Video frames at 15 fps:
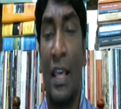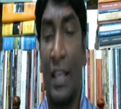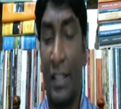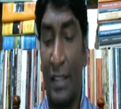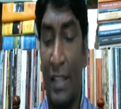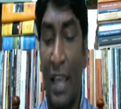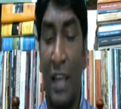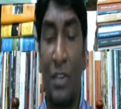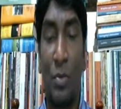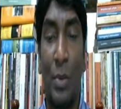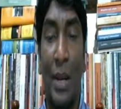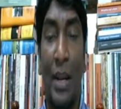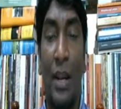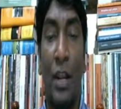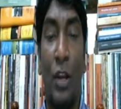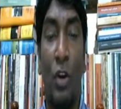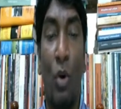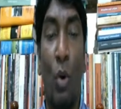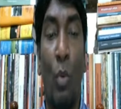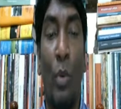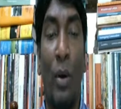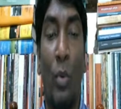that will
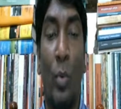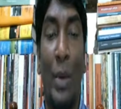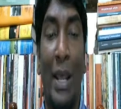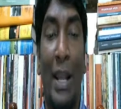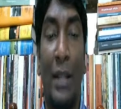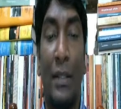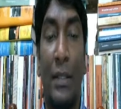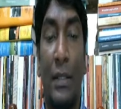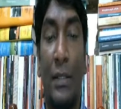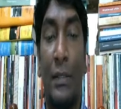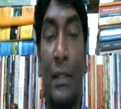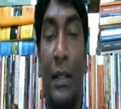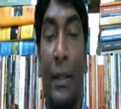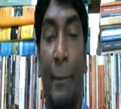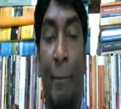lower wealth. The